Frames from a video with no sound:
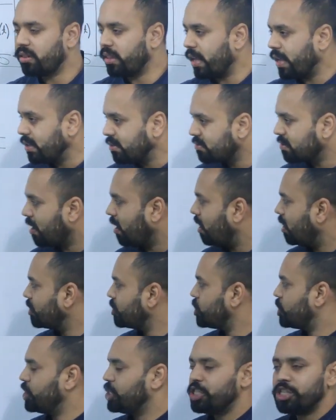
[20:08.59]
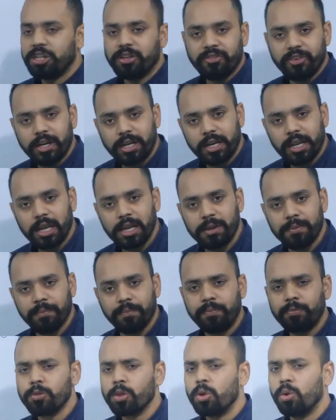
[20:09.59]
things are changing with
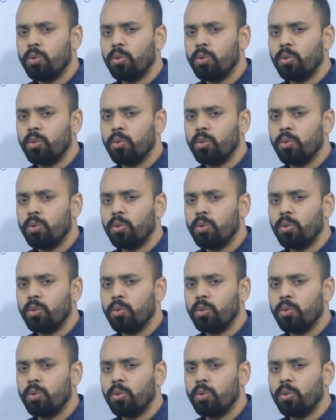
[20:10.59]
time.